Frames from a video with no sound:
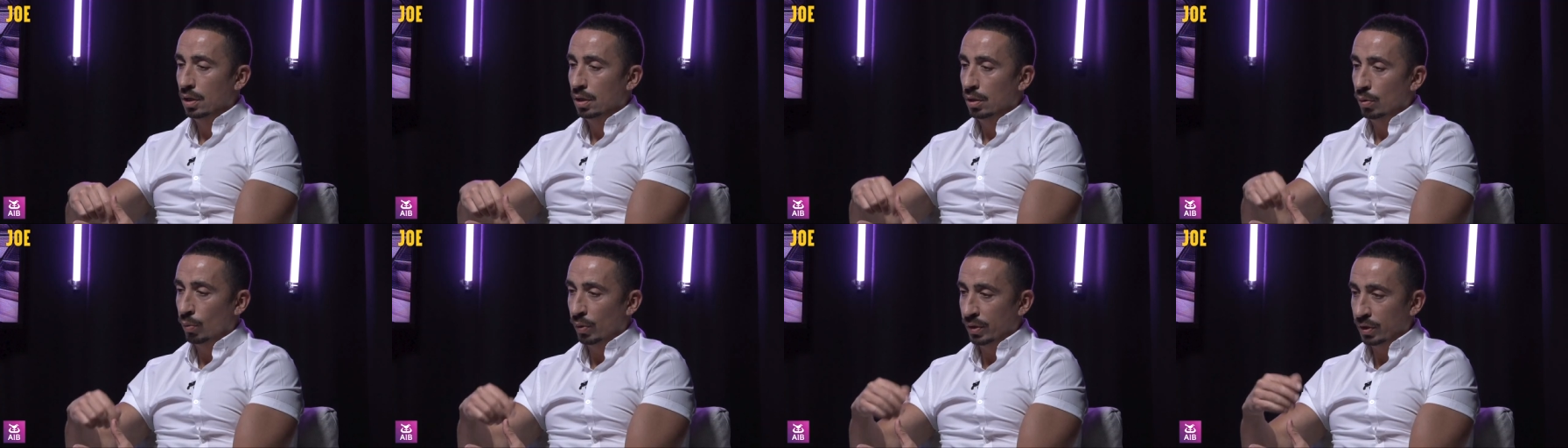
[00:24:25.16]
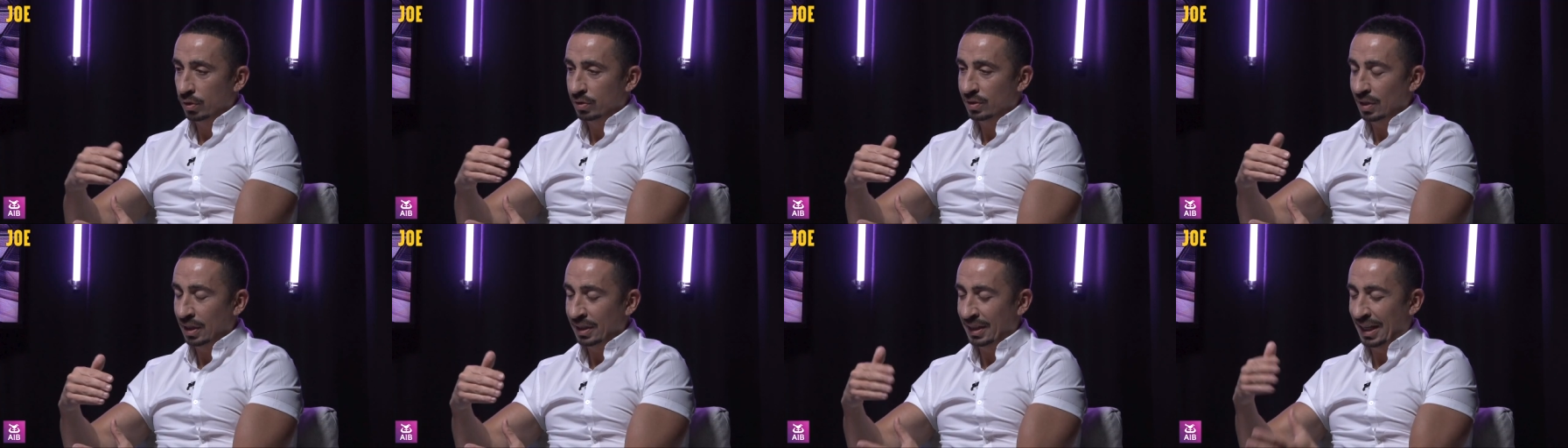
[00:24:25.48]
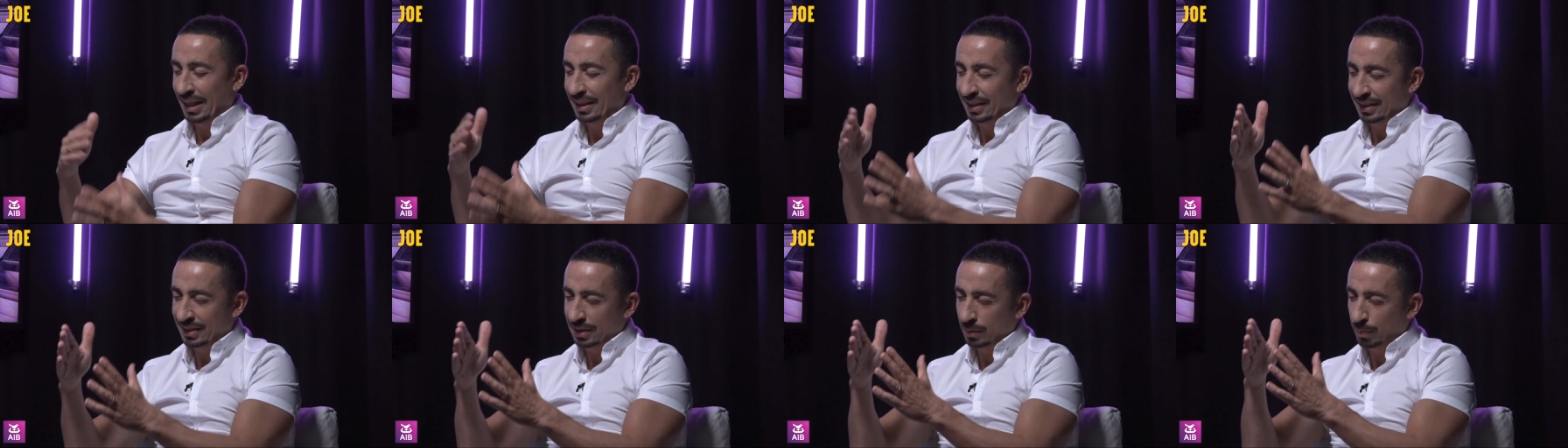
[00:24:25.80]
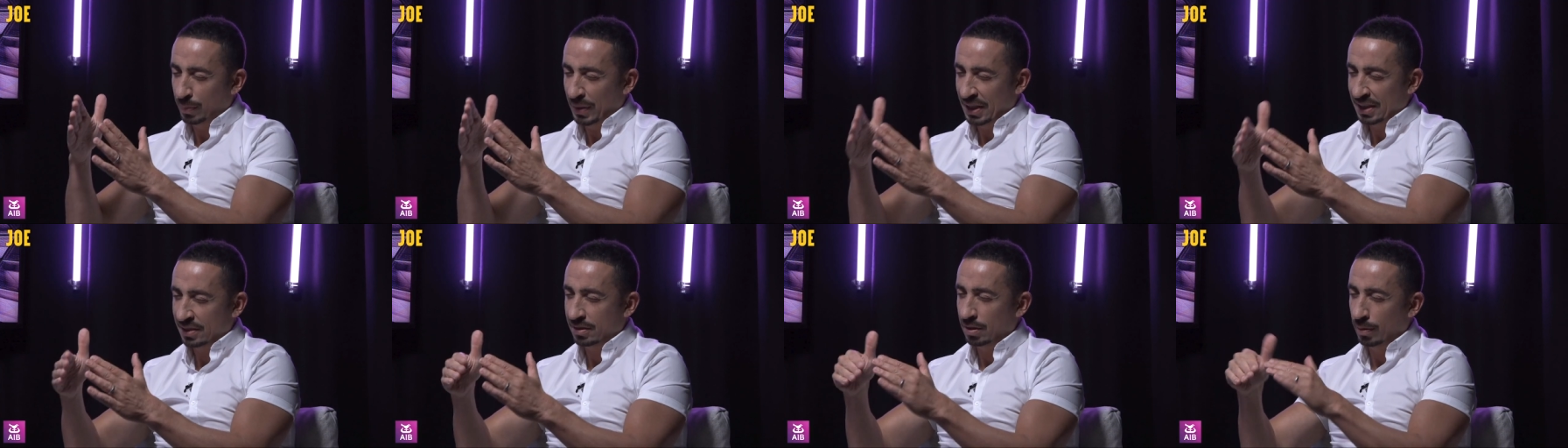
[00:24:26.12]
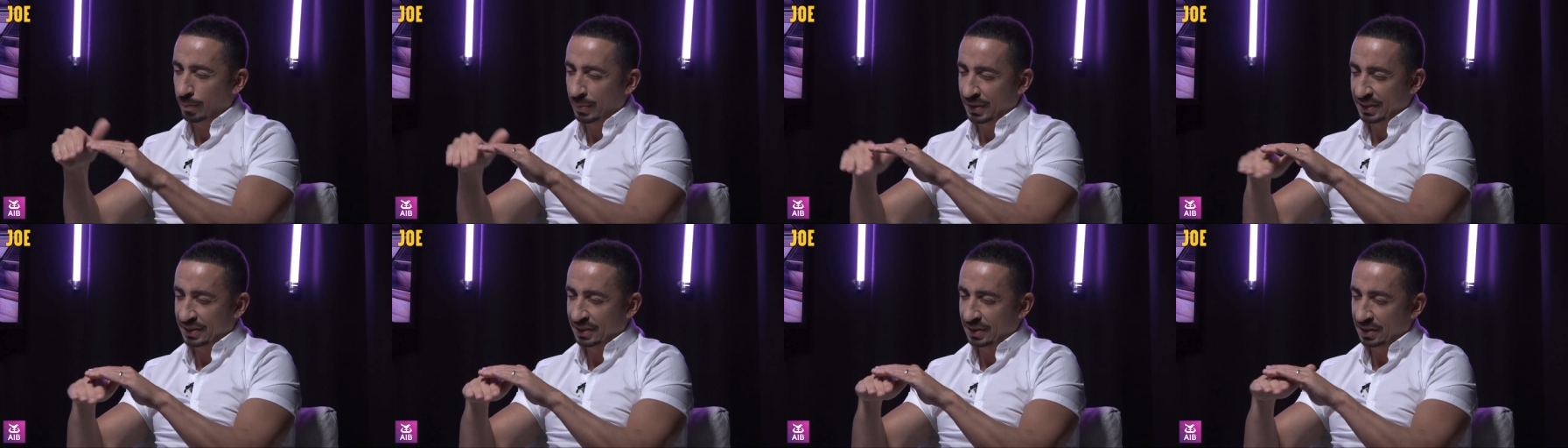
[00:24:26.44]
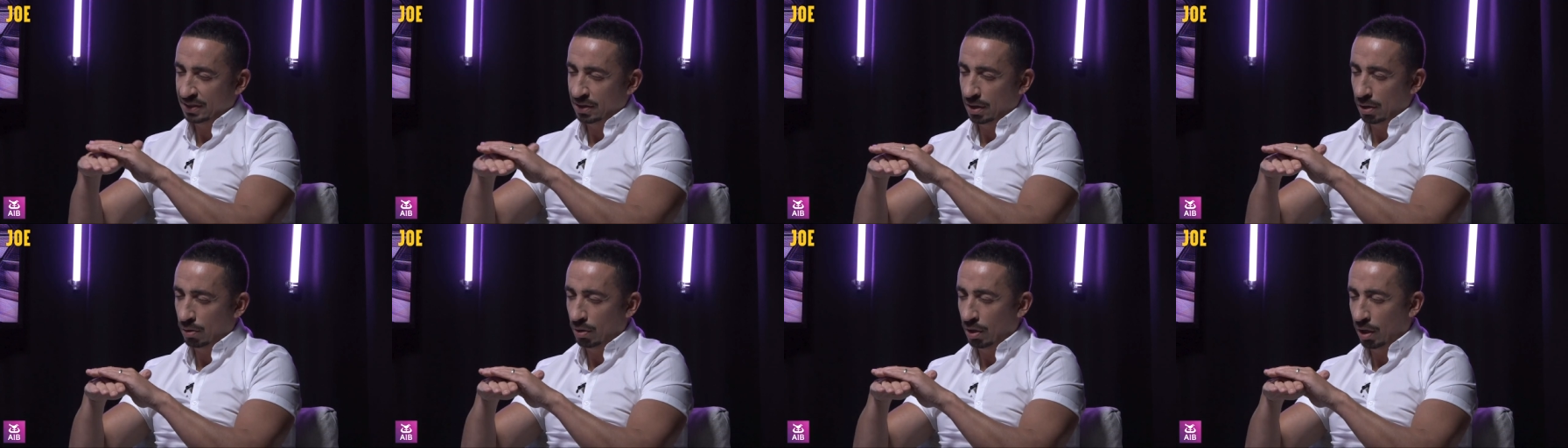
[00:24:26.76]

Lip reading: when you're, again, this is based on business now.